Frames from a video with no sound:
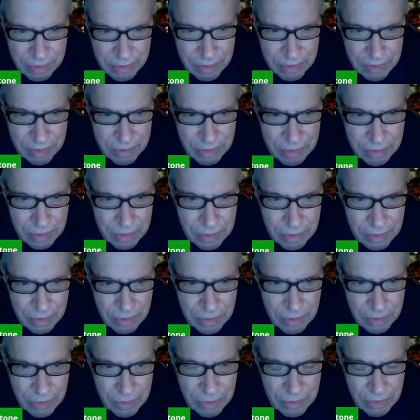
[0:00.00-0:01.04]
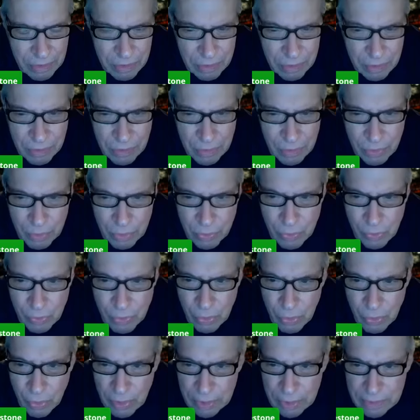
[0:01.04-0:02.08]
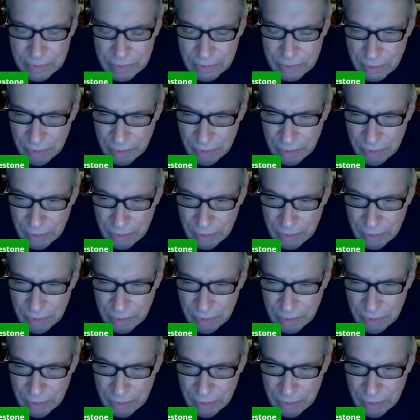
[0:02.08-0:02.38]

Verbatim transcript: who caught